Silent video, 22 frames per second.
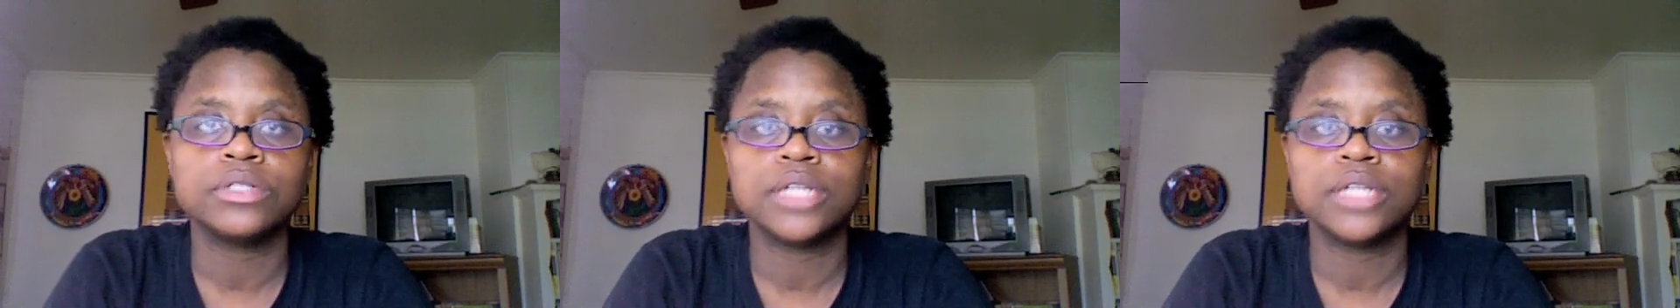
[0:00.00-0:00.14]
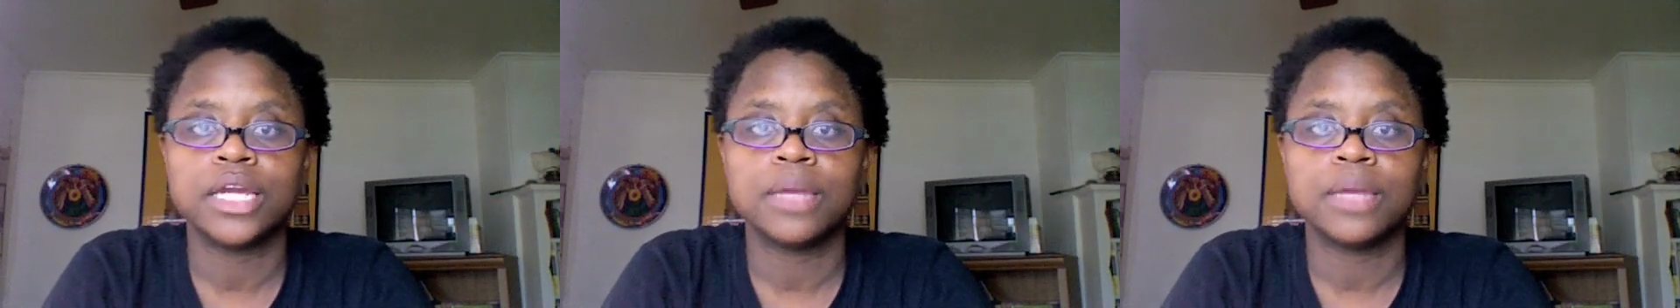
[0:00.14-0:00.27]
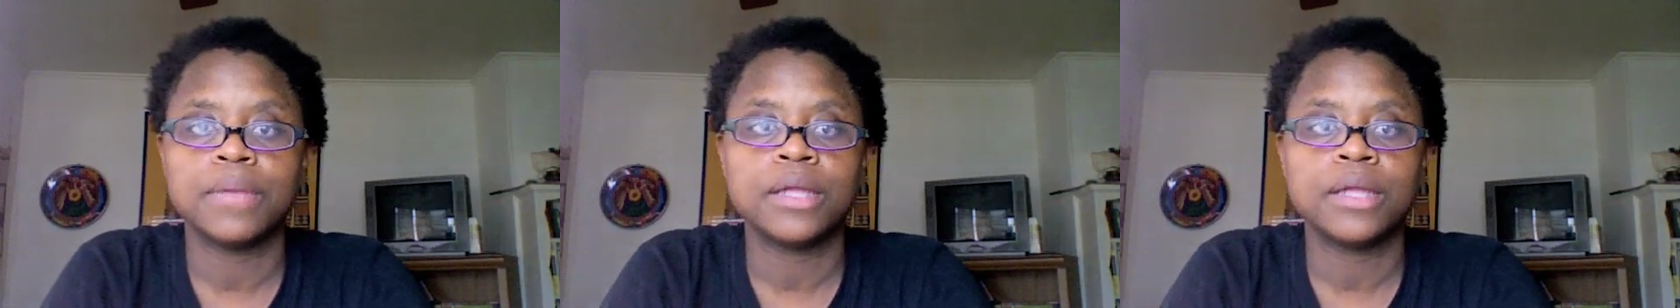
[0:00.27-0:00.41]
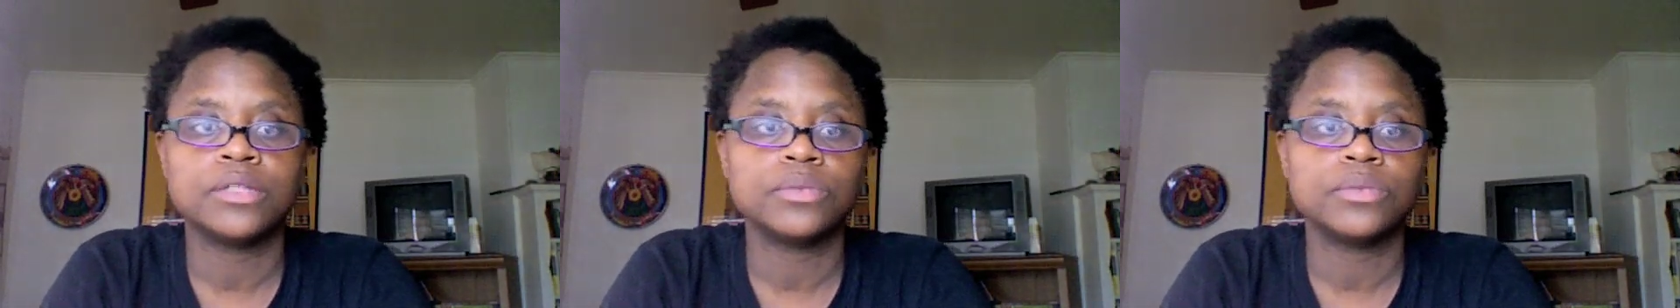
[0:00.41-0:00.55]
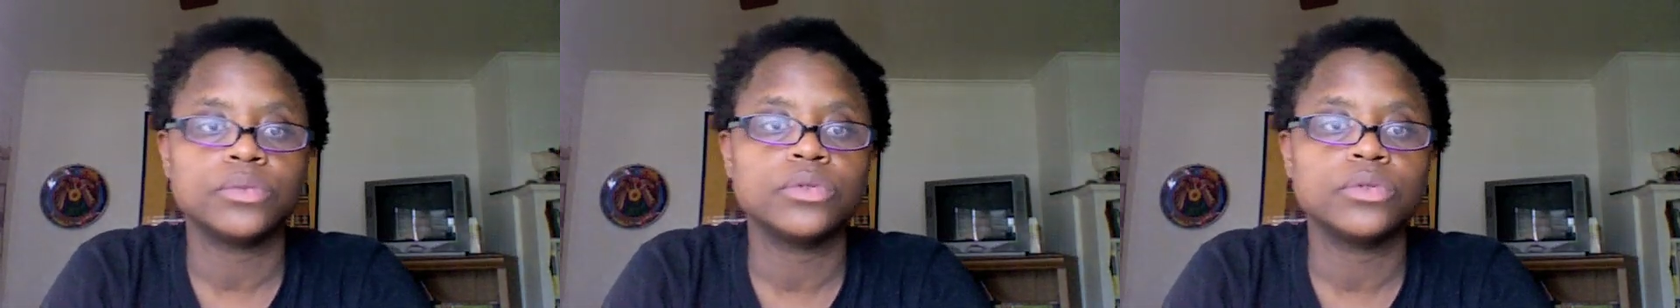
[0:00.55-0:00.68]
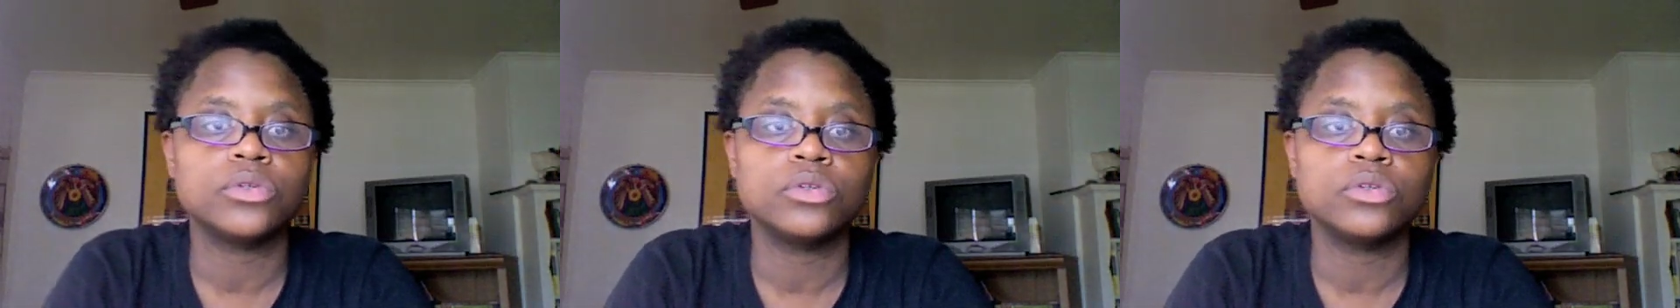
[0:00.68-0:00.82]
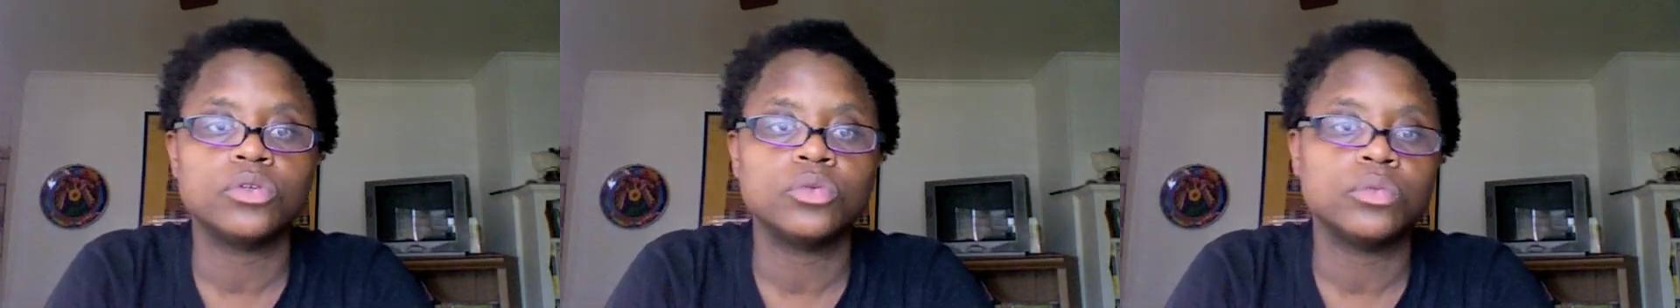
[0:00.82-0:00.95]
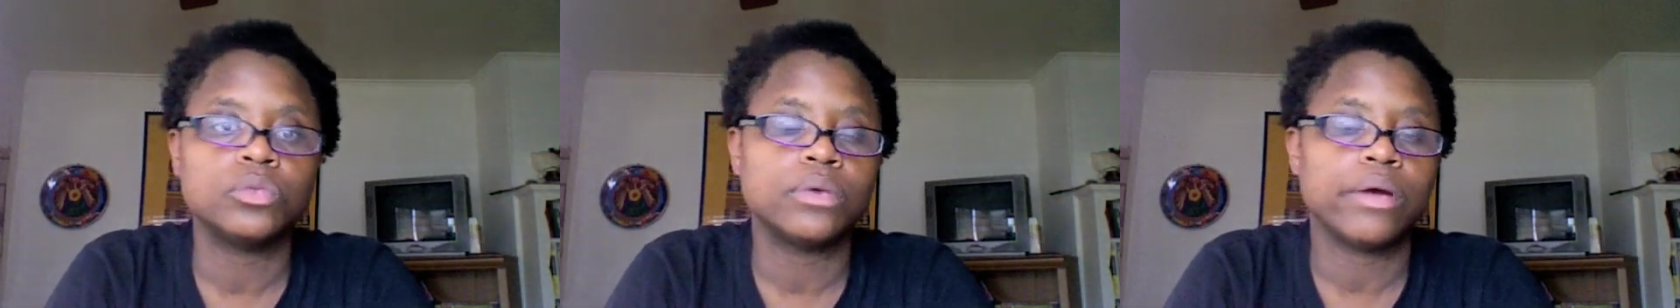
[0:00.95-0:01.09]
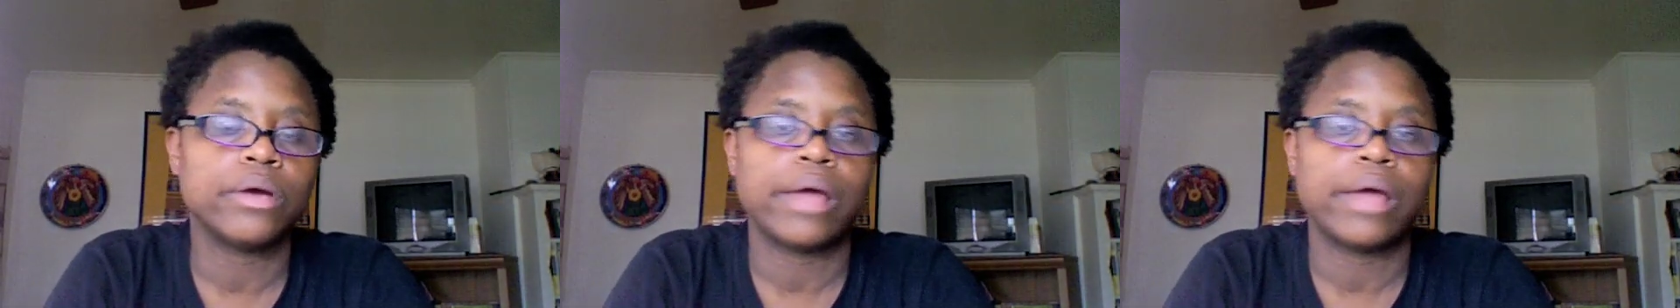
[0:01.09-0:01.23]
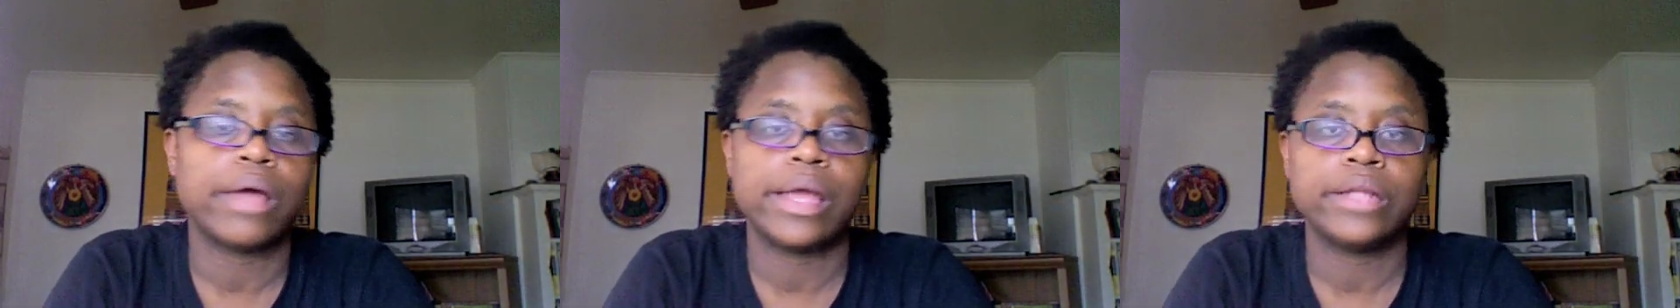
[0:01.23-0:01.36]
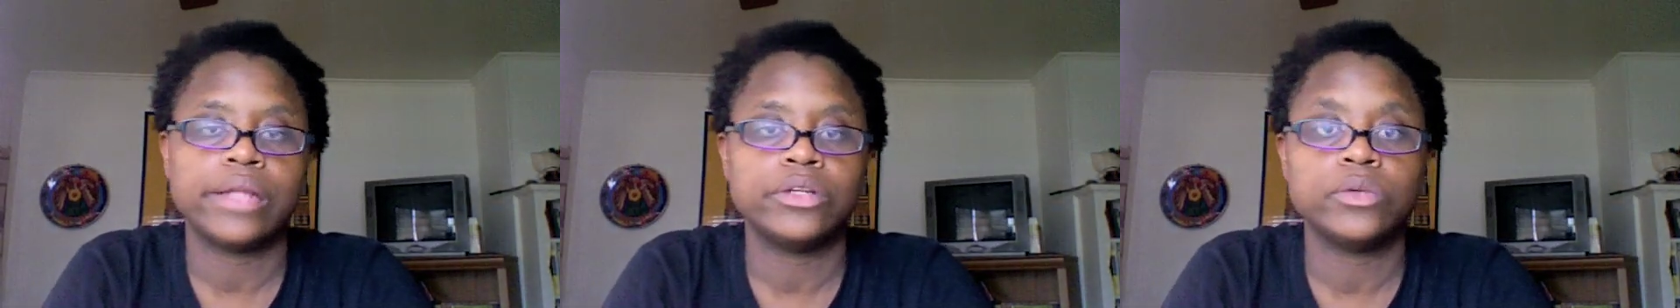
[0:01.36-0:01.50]
Take them out the room.
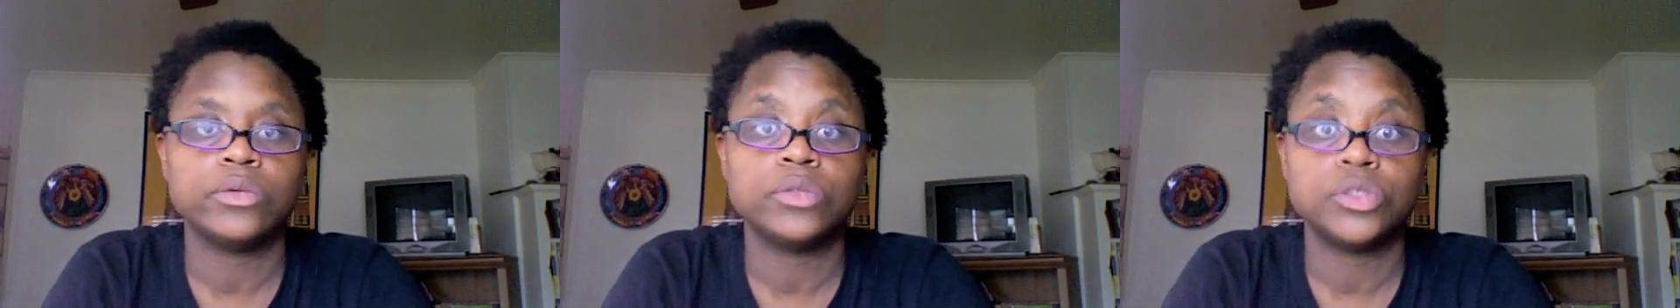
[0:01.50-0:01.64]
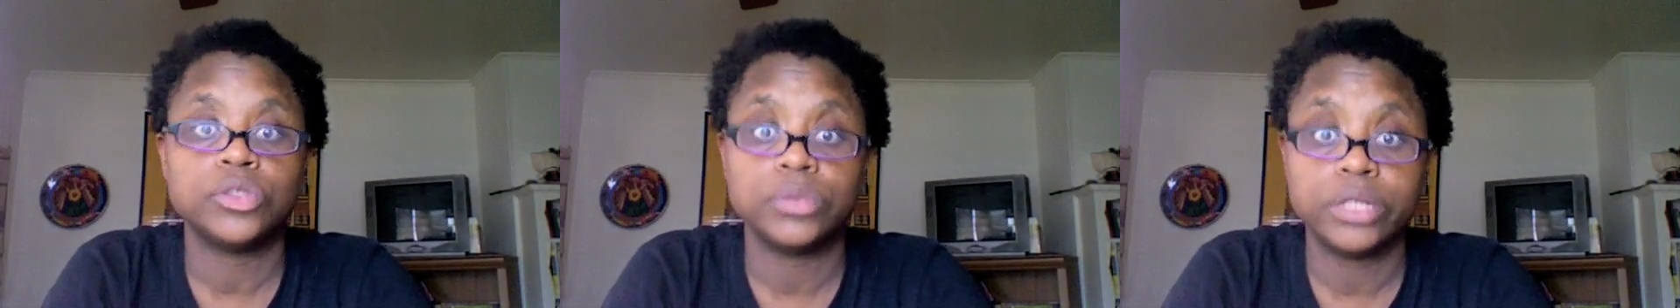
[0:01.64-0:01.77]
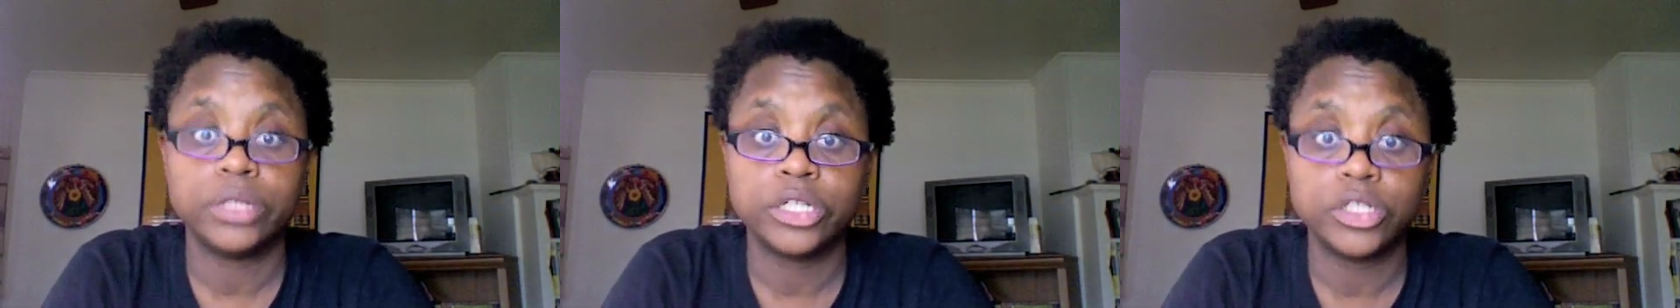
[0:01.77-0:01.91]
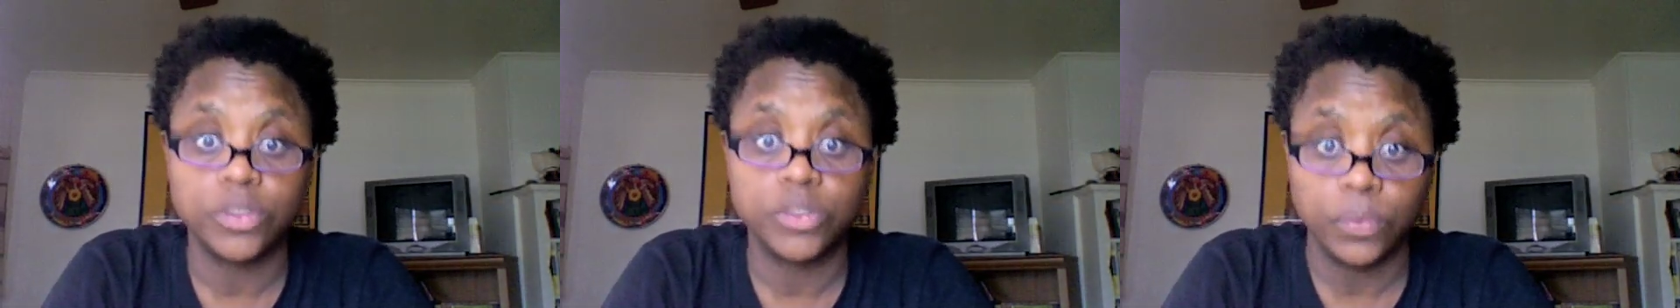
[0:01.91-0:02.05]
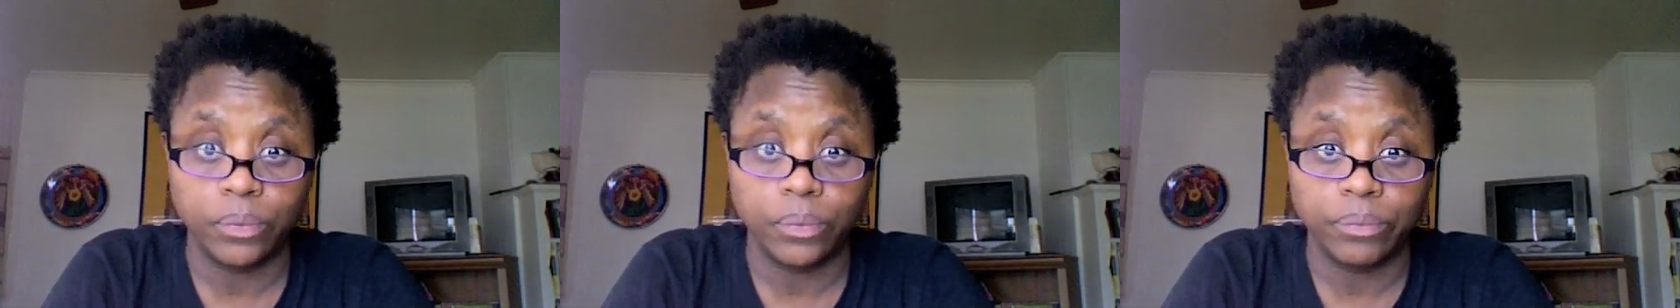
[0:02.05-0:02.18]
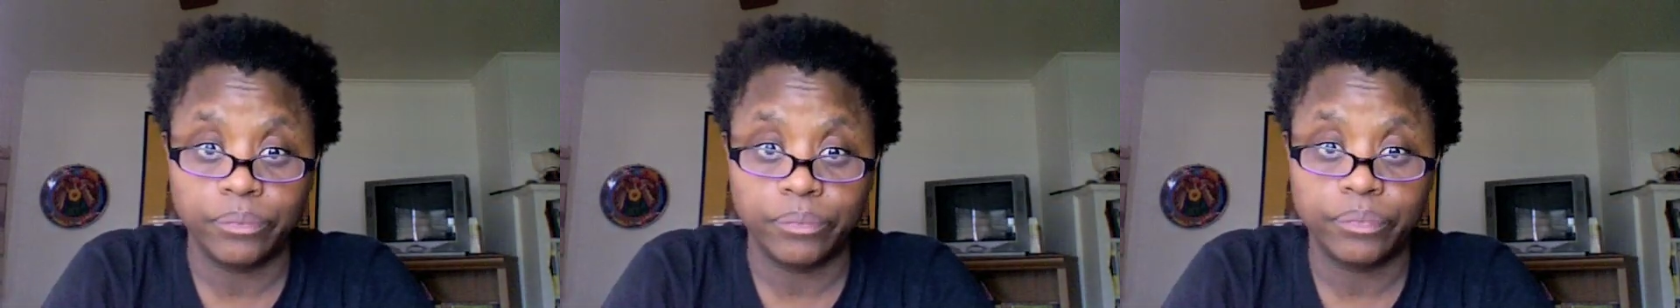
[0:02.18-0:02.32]
Do what you need to do.